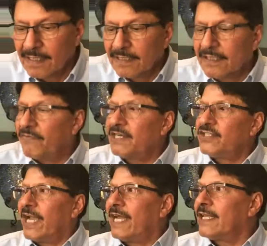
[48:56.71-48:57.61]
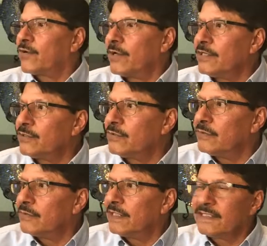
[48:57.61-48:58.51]
The word jihad, according
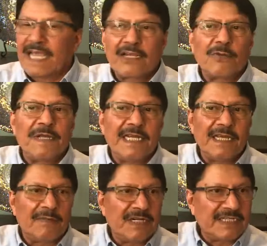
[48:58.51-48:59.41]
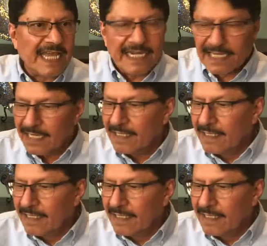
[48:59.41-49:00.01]
to Encyclopedia Britannica,